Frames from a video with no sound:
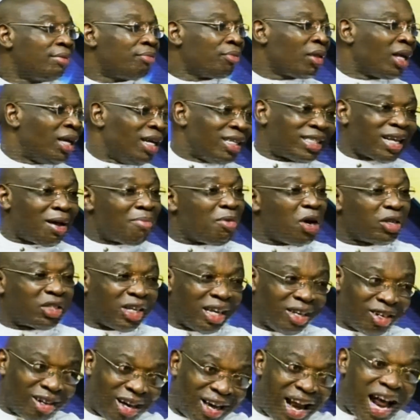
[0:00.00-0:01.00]
He said,
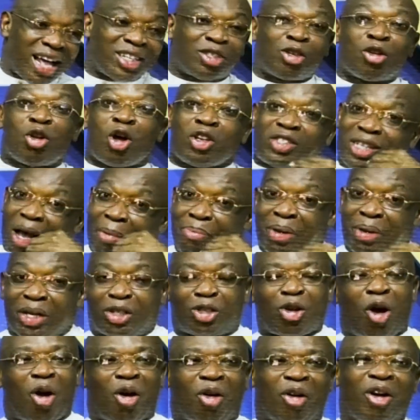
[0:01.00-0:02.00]
Moses, relax. You know, Sabi
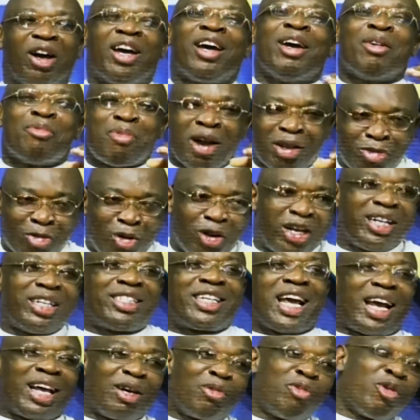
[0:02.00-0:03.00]
talk. When you read
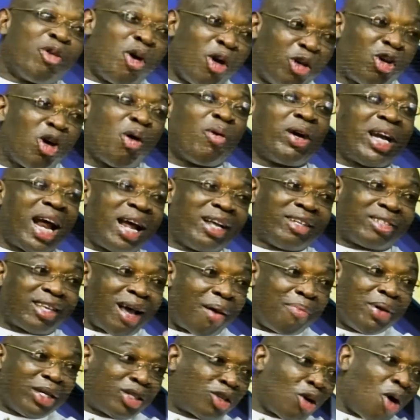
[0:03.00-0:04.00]
here, you will know whether it's
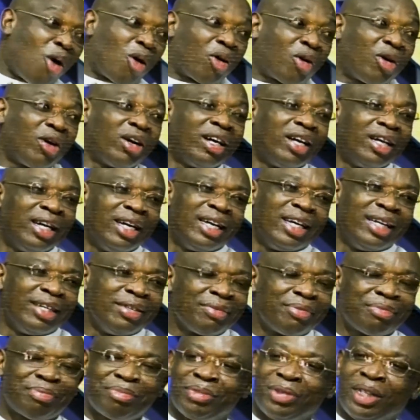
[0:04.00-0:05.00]
Sabi talk.
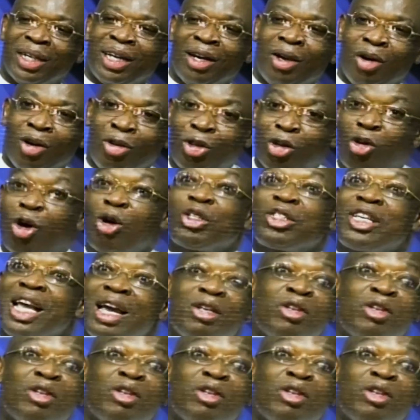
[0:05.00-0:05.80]
You go say, you